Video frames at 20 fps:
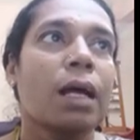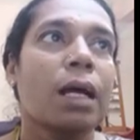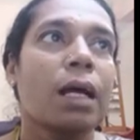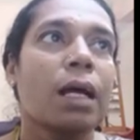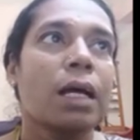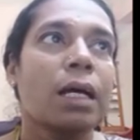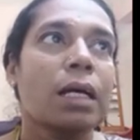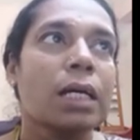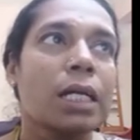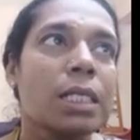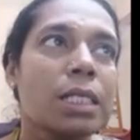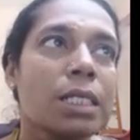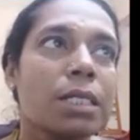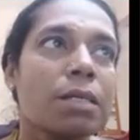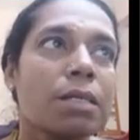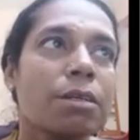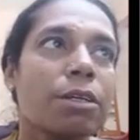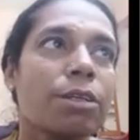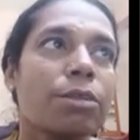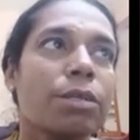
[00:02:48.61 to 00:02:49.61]

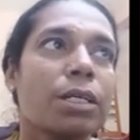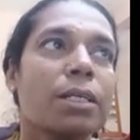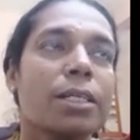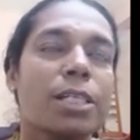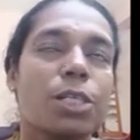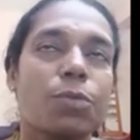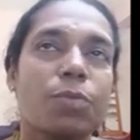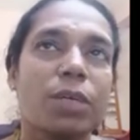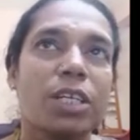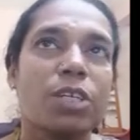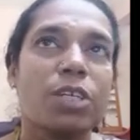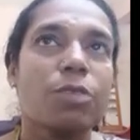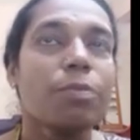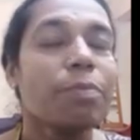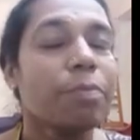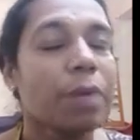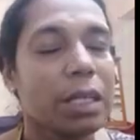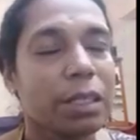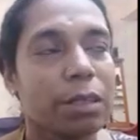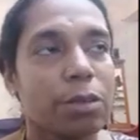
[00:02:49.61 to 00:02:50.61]
considering their respective
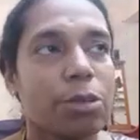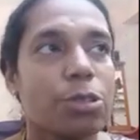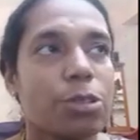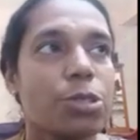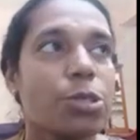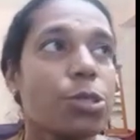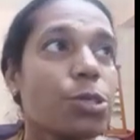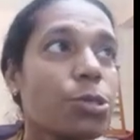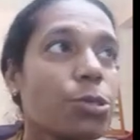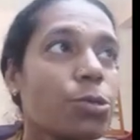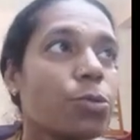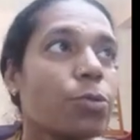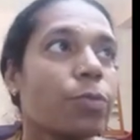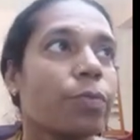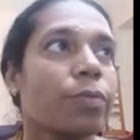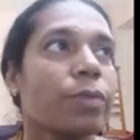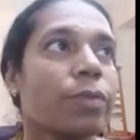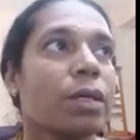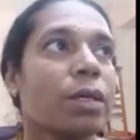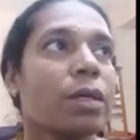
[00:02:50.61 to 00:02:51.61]
path losses too.
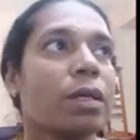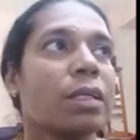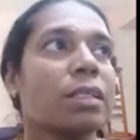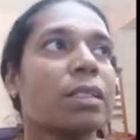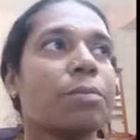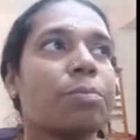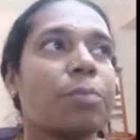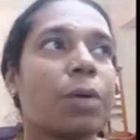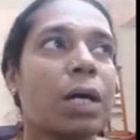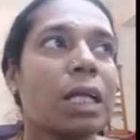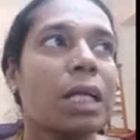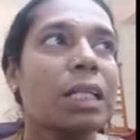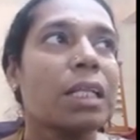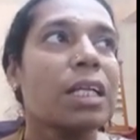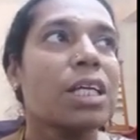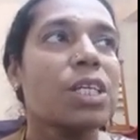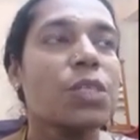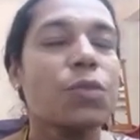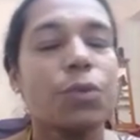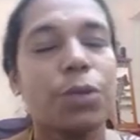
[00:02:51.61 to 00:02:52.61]
The path
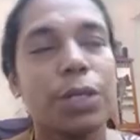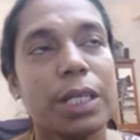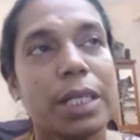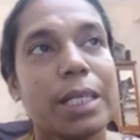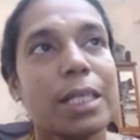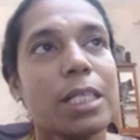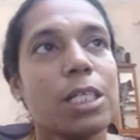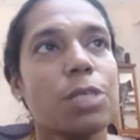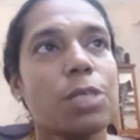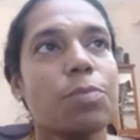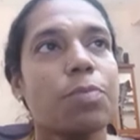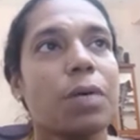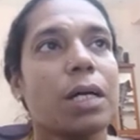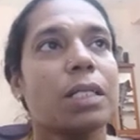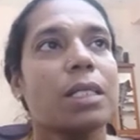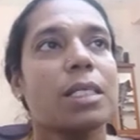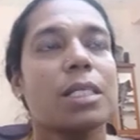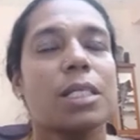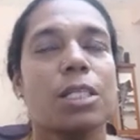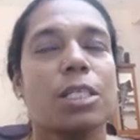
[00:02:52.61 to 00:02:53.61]
loss for each path
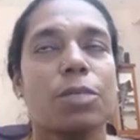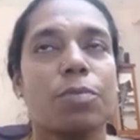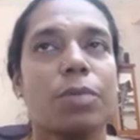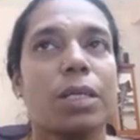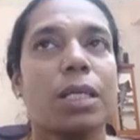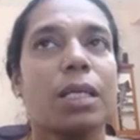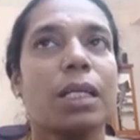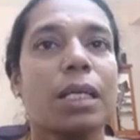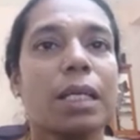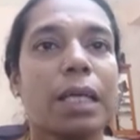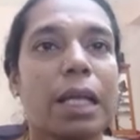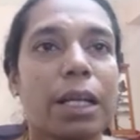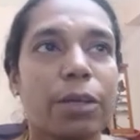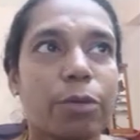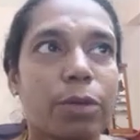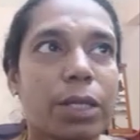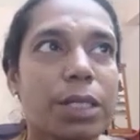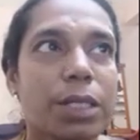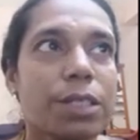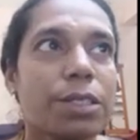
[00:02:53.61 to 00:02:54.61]
is typically
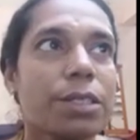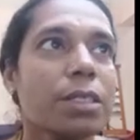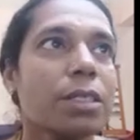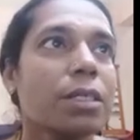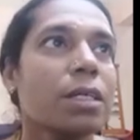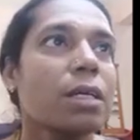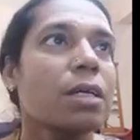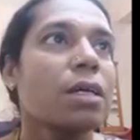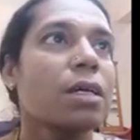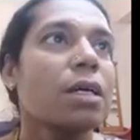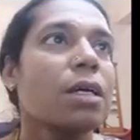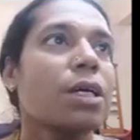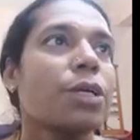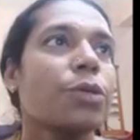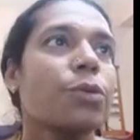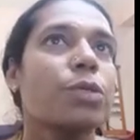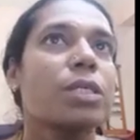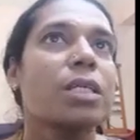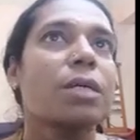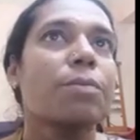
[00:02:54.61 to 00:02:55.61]
calculated
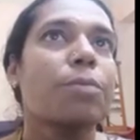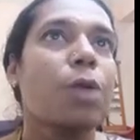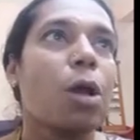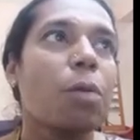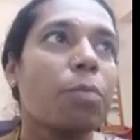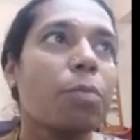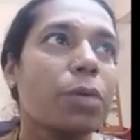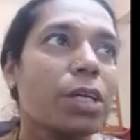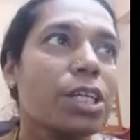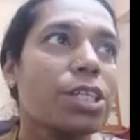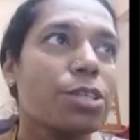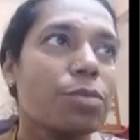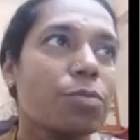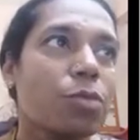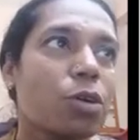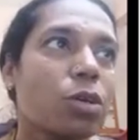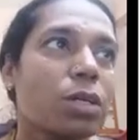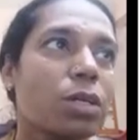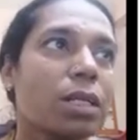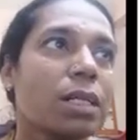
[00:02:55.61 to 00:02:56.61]
using a propagation
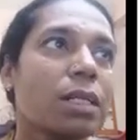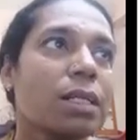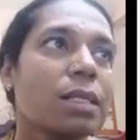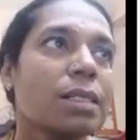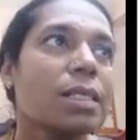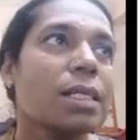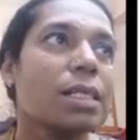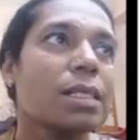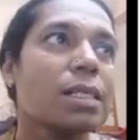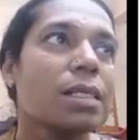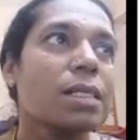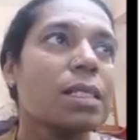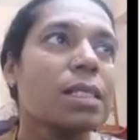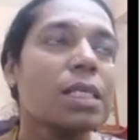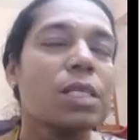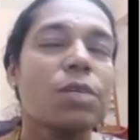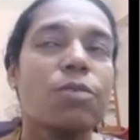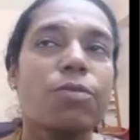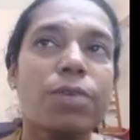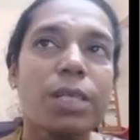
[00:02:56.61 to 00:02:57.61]
model such as
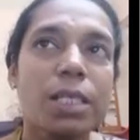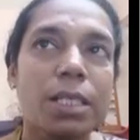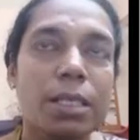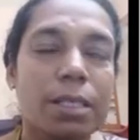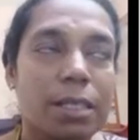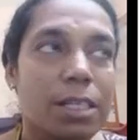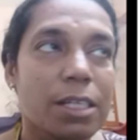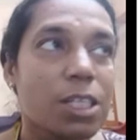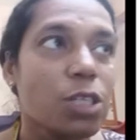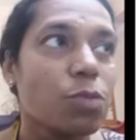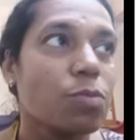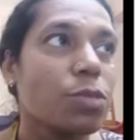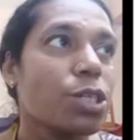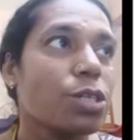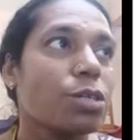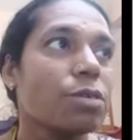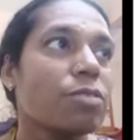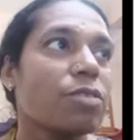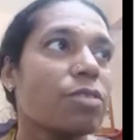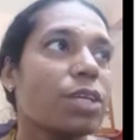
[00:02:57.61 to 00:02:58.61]
Friis
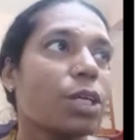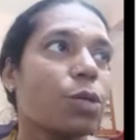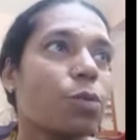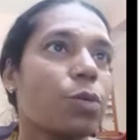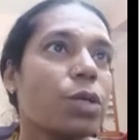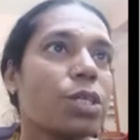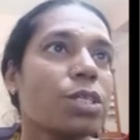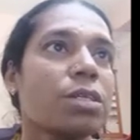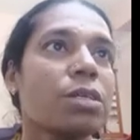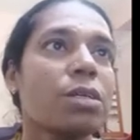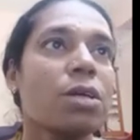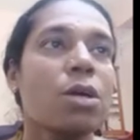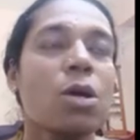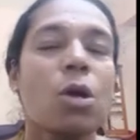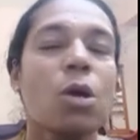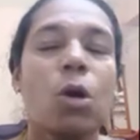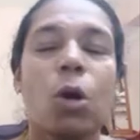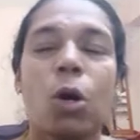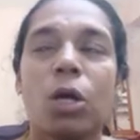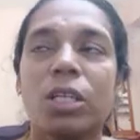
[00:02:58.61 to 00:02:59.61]
transmission equation
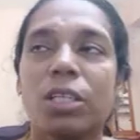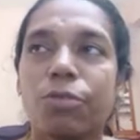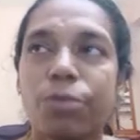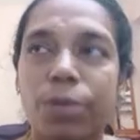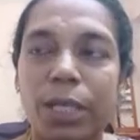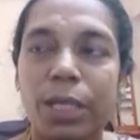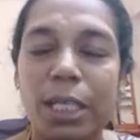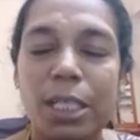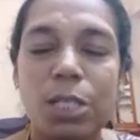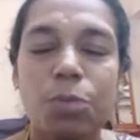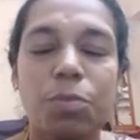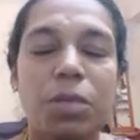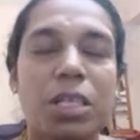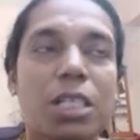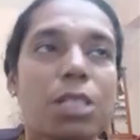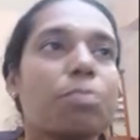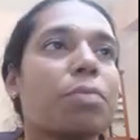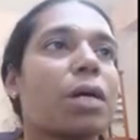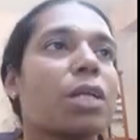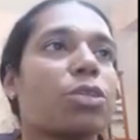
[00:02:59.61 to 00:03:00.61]
or the free
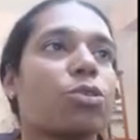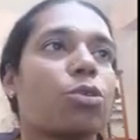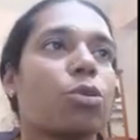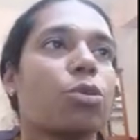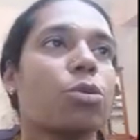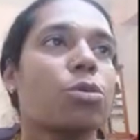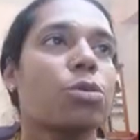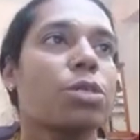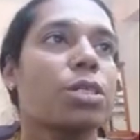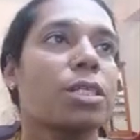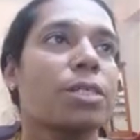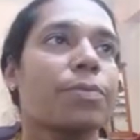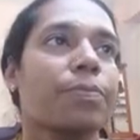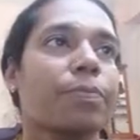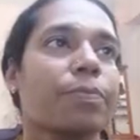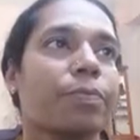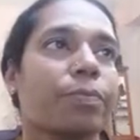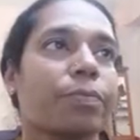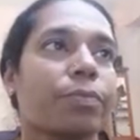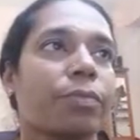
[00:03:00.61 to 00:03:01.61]
space path loss.
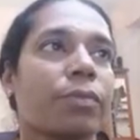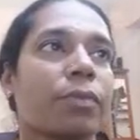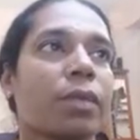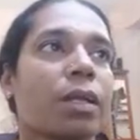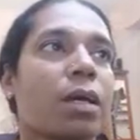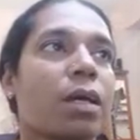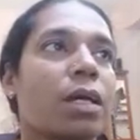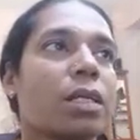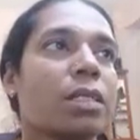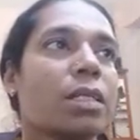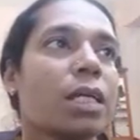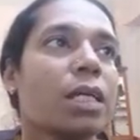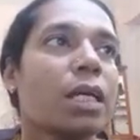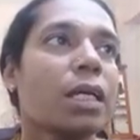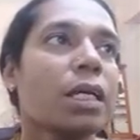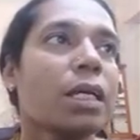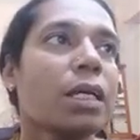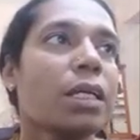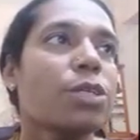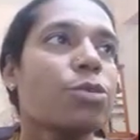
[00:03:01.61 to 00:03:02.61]

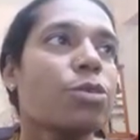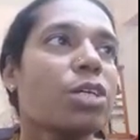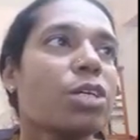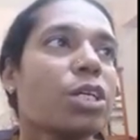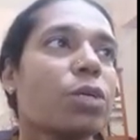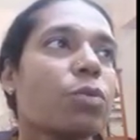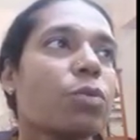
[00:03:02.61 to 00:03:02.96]
Taking into account the